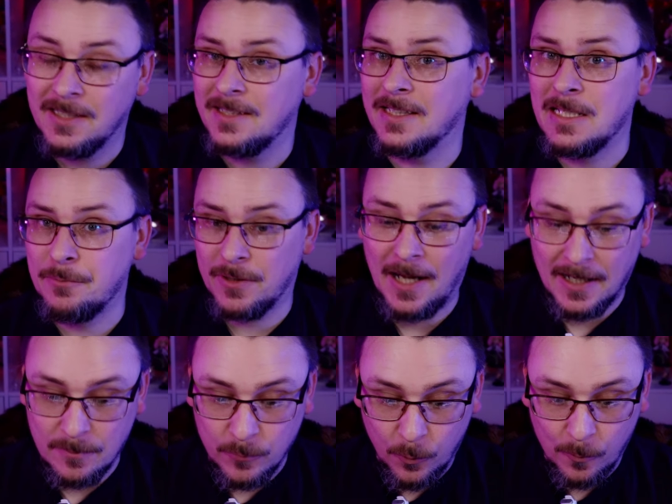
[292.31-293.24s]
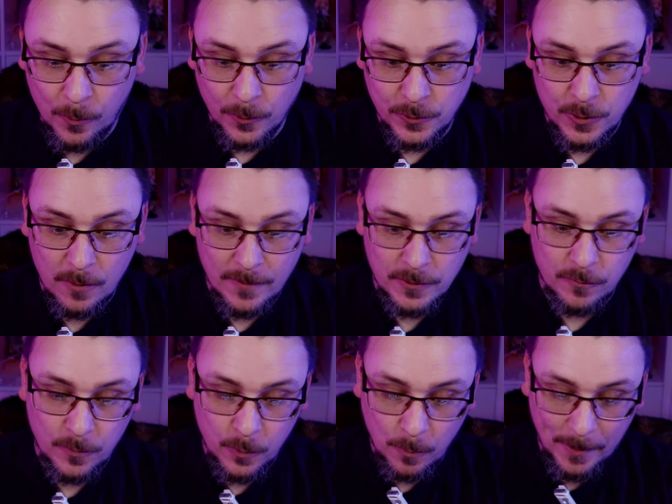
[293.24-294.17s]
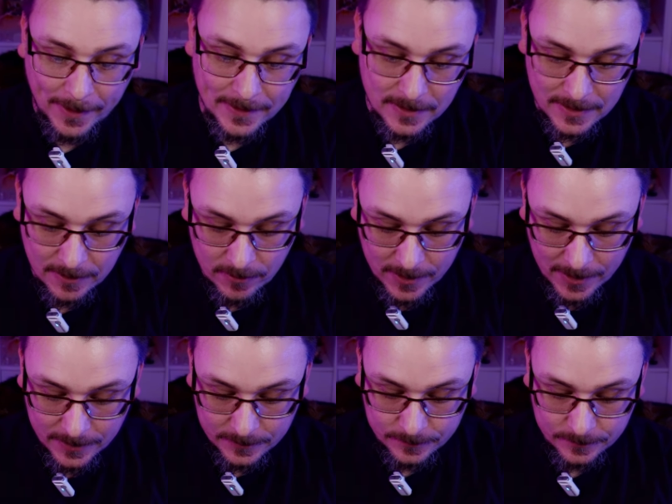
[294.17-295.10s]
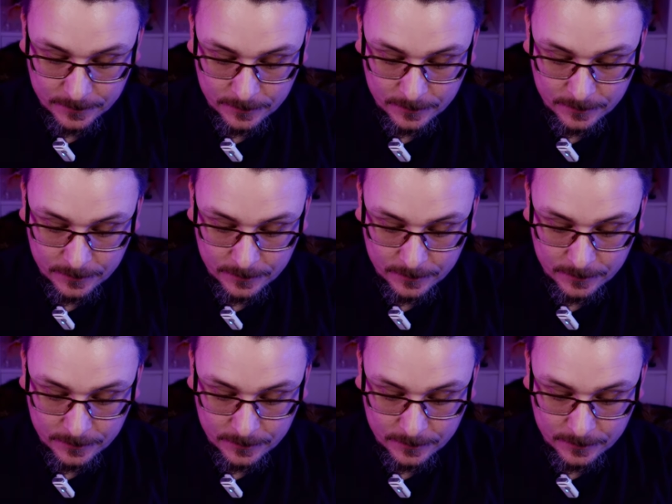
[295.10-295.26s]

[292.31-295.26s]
and they keep on adding more and more servers. So if we go back into here again,